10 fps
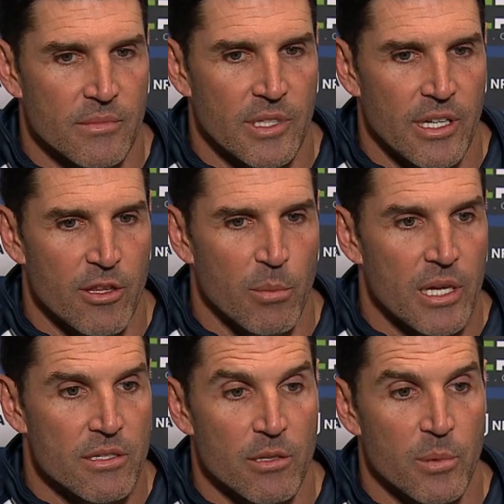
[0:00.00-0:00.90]
You know, the
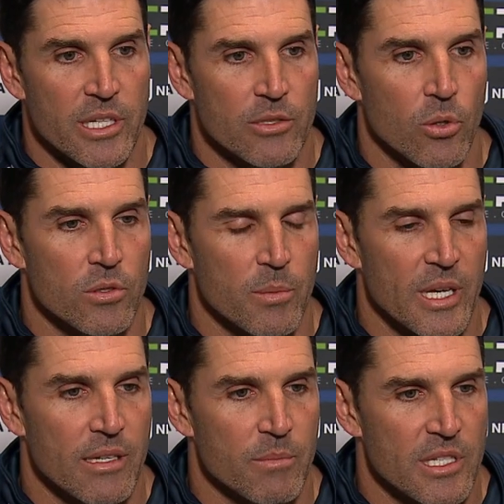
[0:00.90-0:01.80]
blokes that are being talked
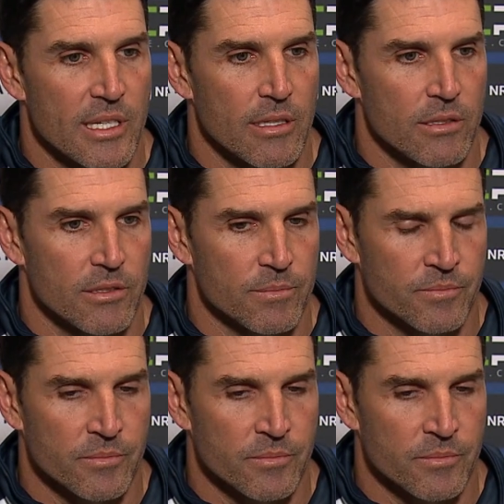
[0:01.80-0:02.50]
about in particular, and